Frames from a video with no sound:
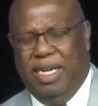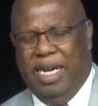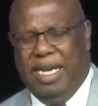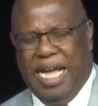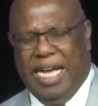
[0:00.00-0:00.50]

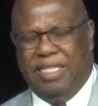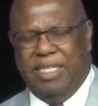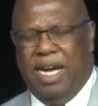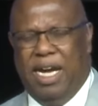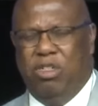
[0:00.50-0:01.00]
and
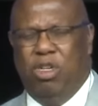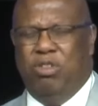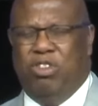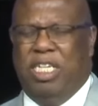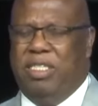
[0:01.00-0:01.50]
ask God. You
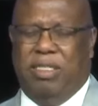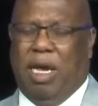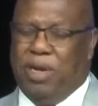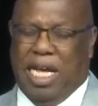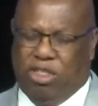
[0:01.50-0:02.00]
know, Jesus,
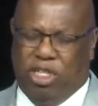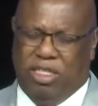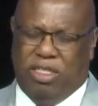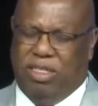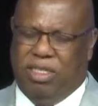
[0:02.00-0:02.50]
I'm not
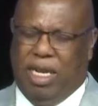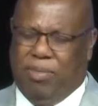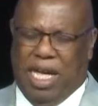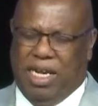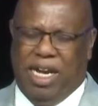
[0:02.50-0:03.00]
Jesus and
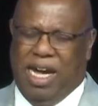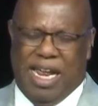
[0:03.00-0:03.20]
I'm not God.